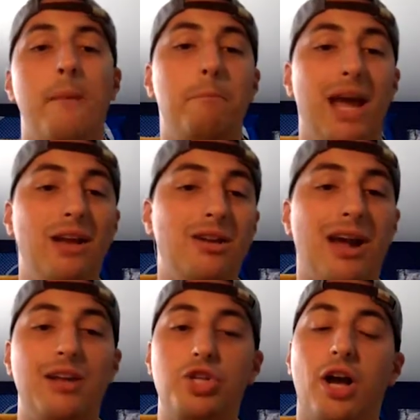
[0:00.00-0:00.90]
Man
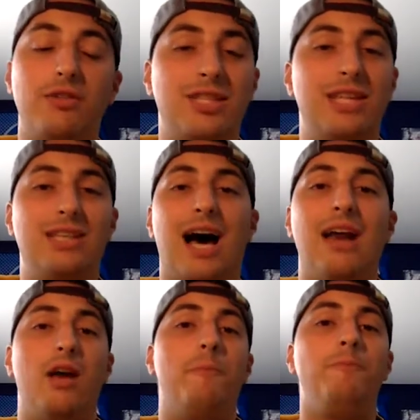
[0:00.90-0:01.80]
United, Chelsea,
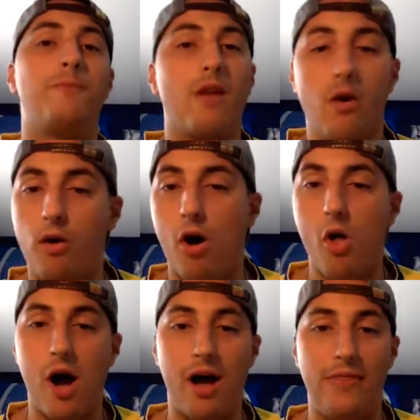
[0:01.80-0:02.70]
Tottenham,
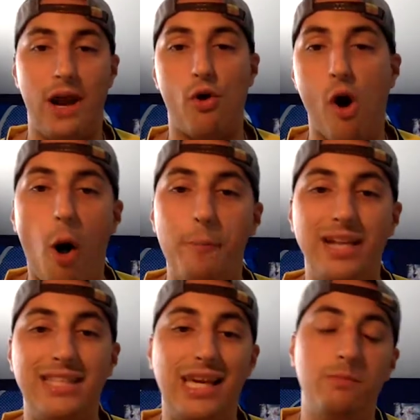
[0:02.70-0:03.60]
all on there. All
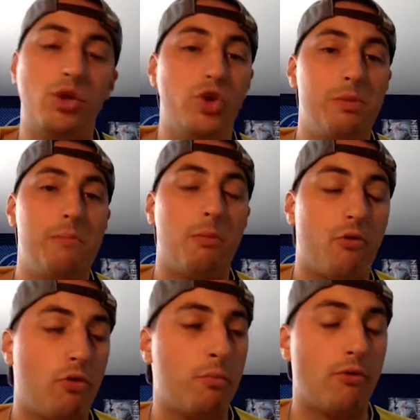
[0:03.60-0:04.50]
big teams who should be
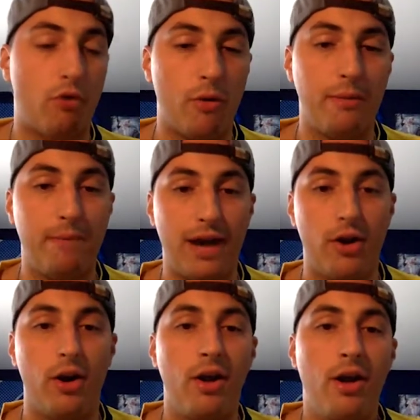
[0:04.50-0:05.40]
performing better,